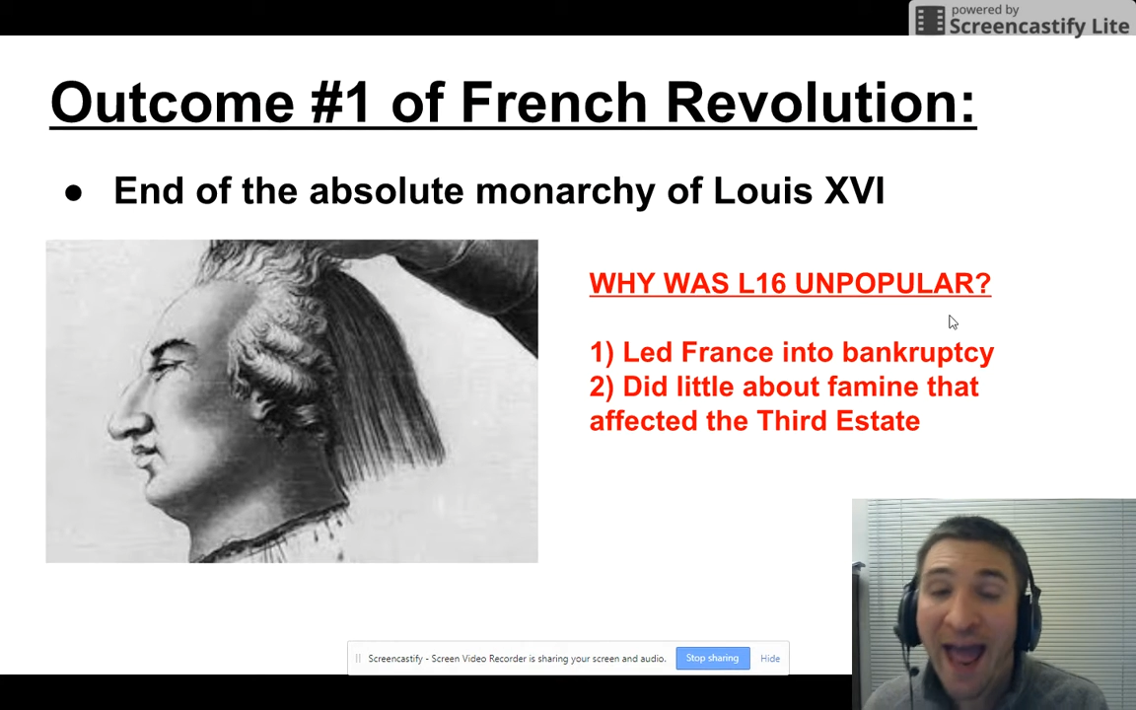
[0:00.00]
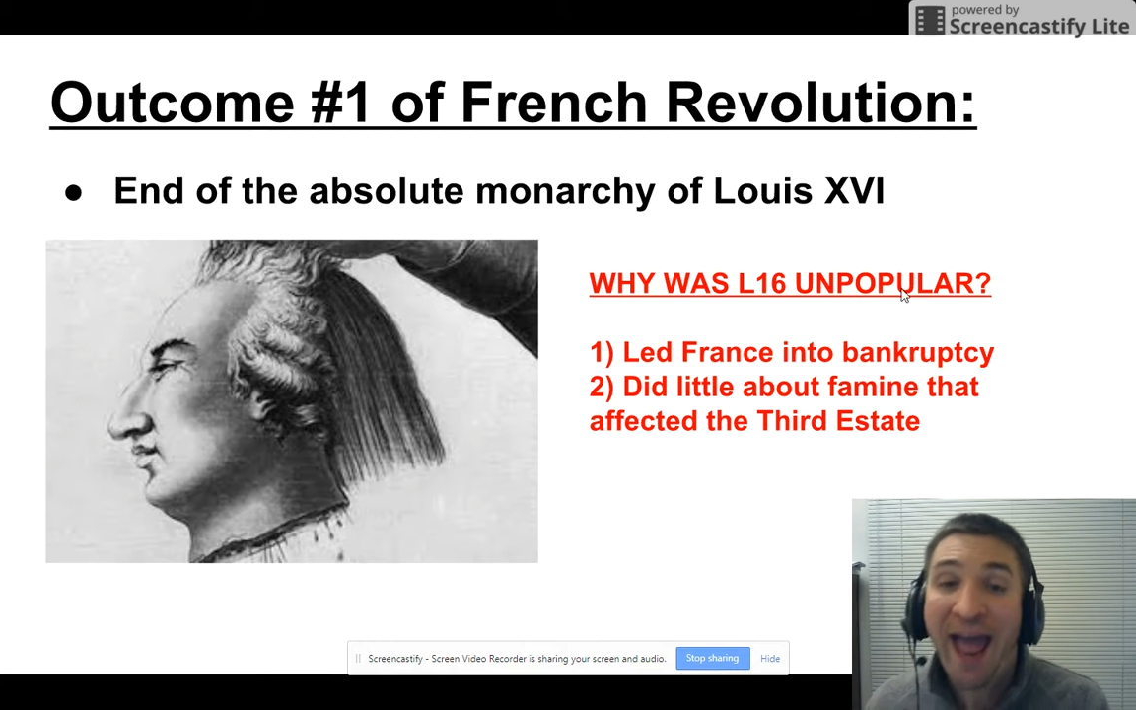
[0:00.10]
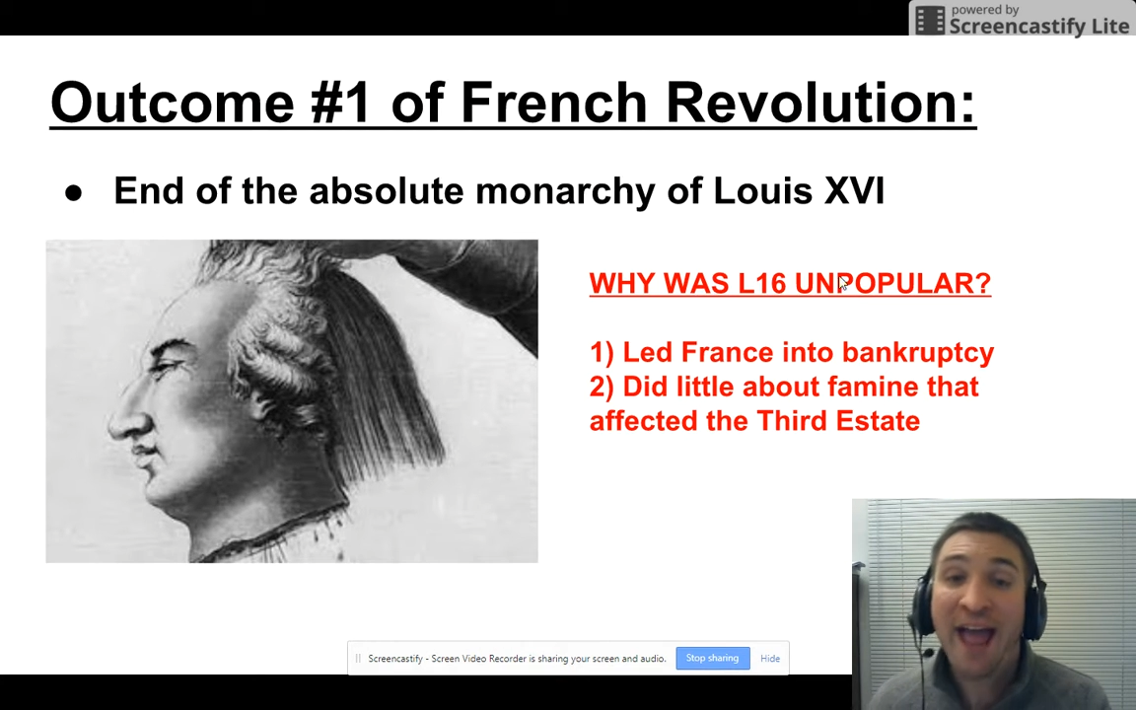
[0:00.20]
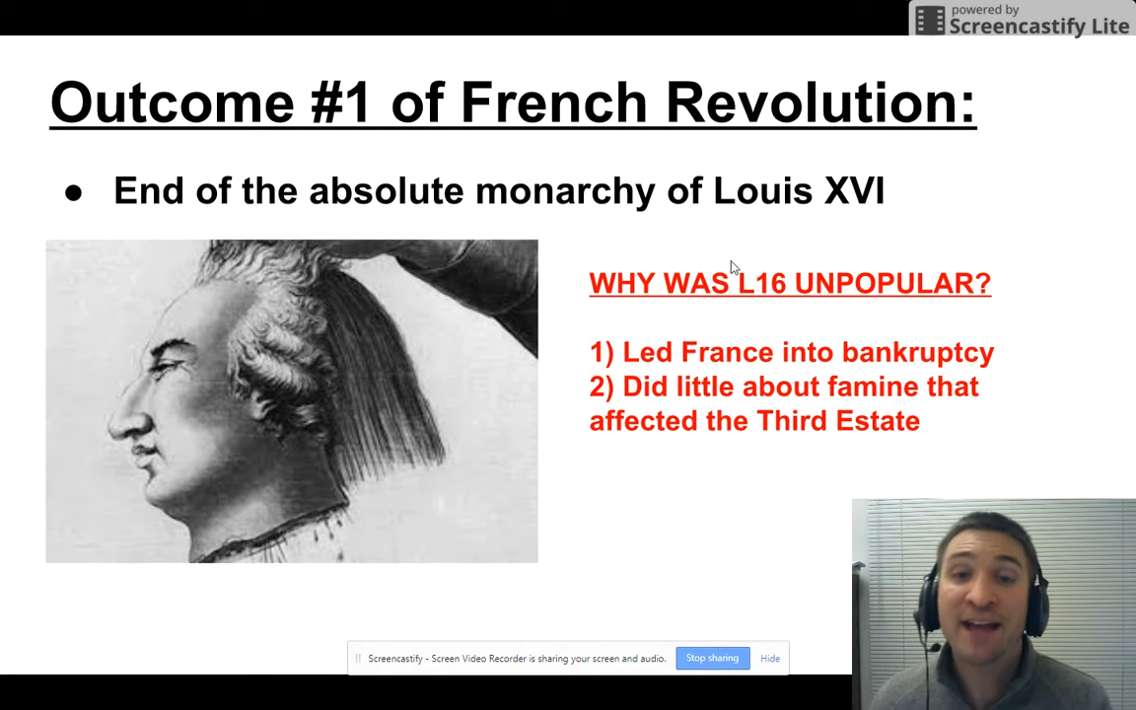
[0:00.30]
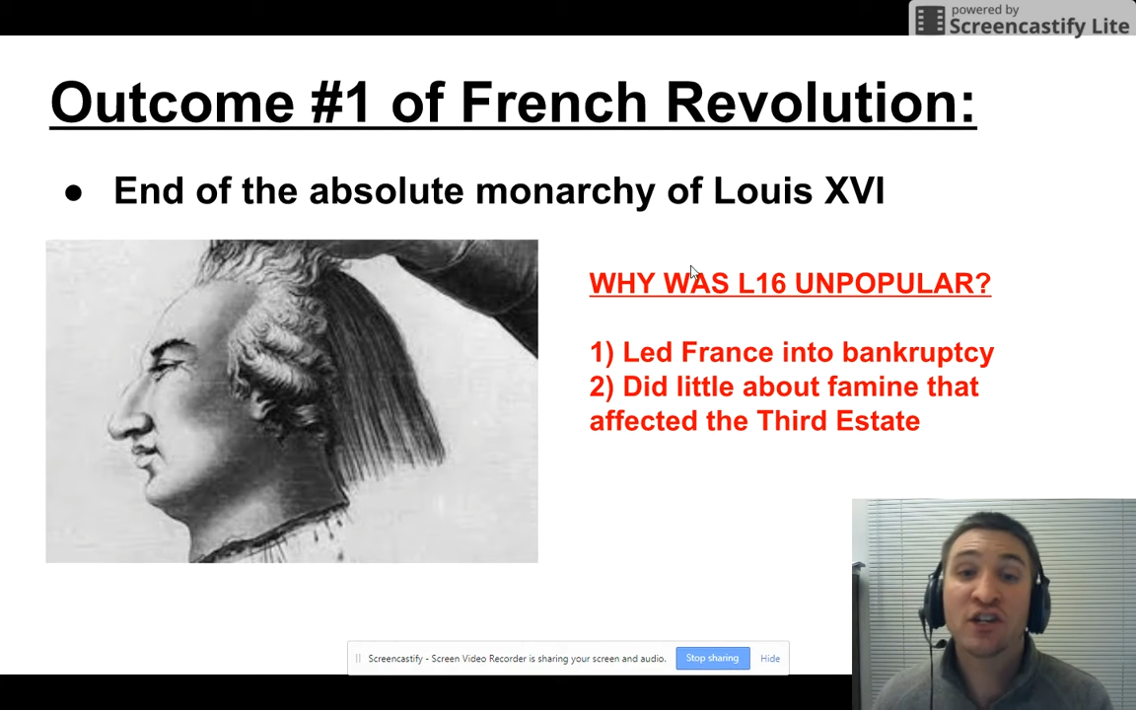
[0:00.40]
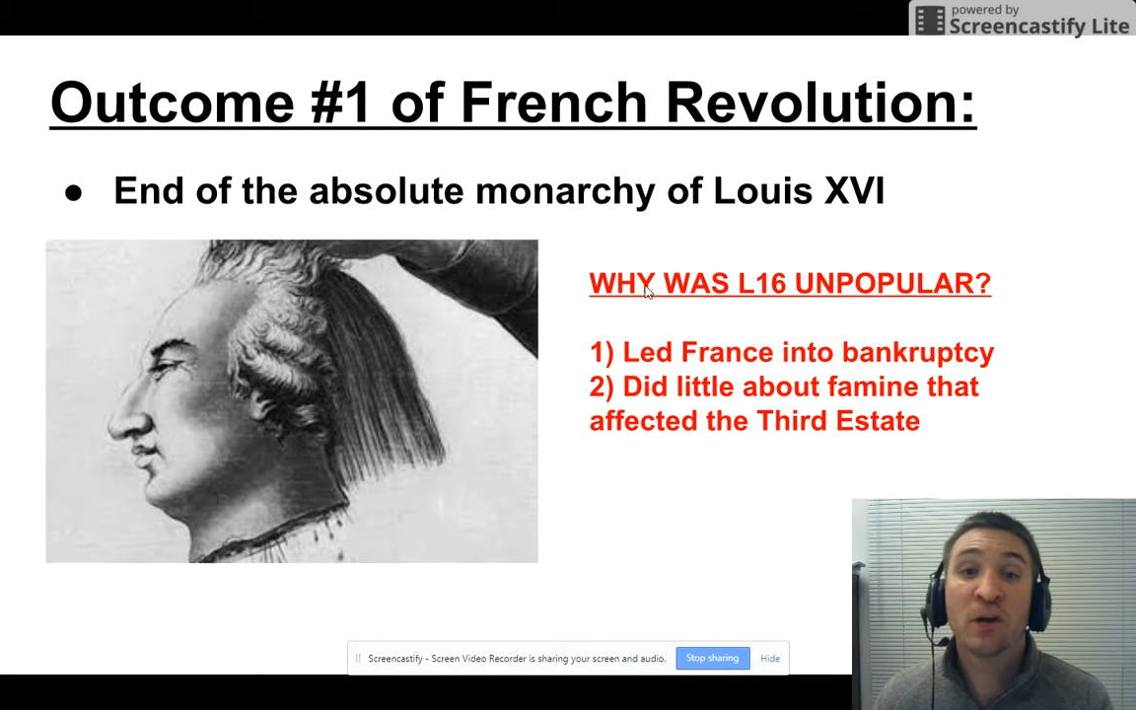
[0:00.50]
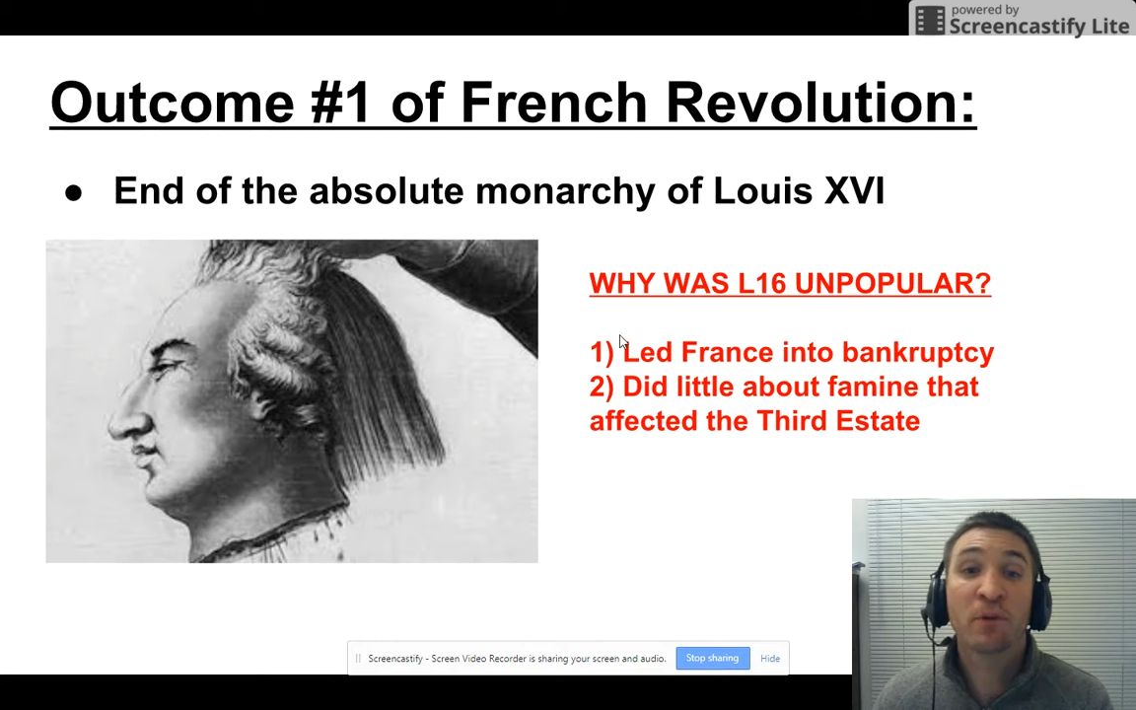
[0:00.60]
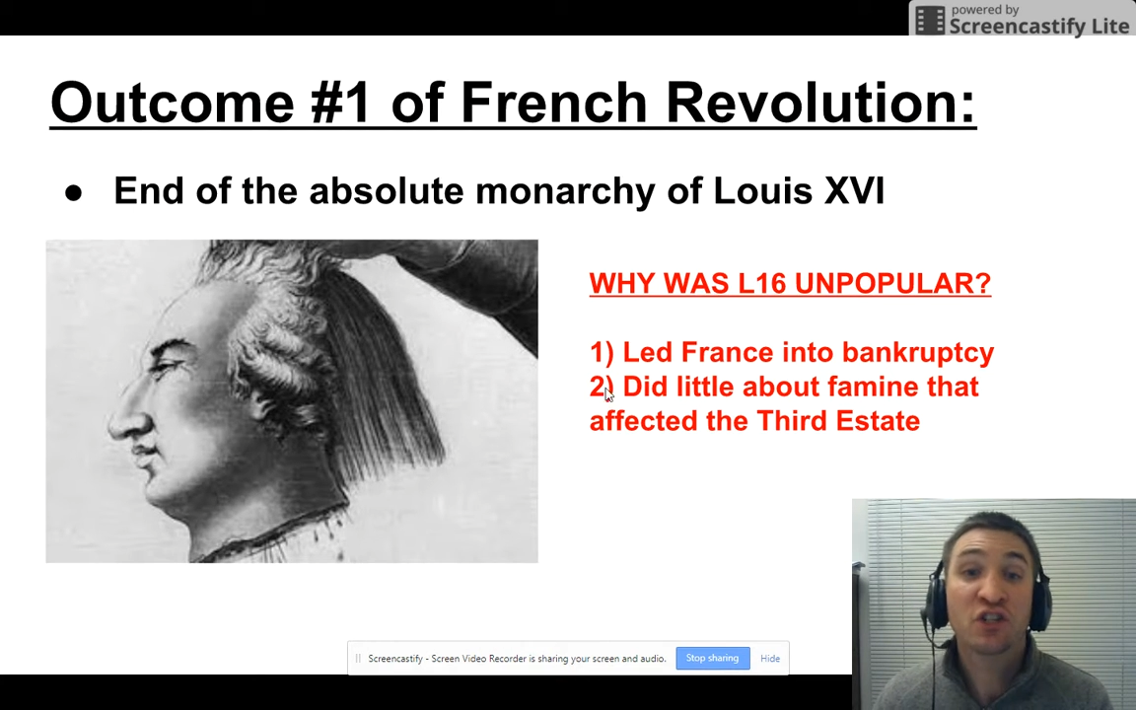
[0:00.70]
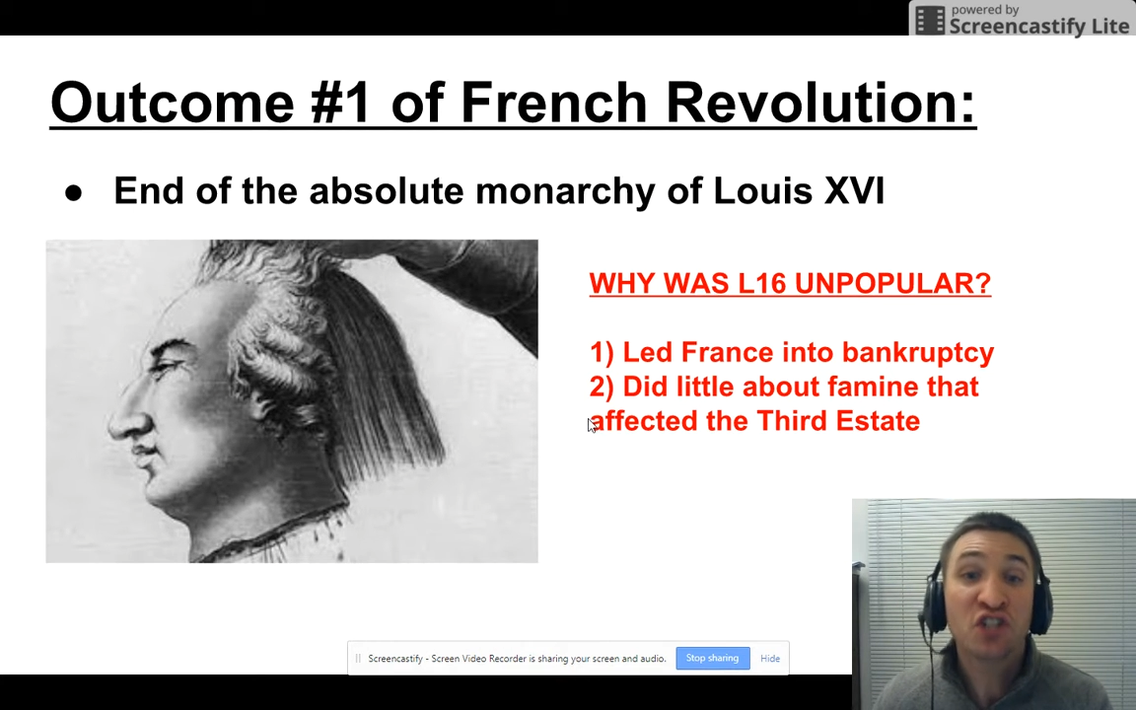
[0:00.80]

And number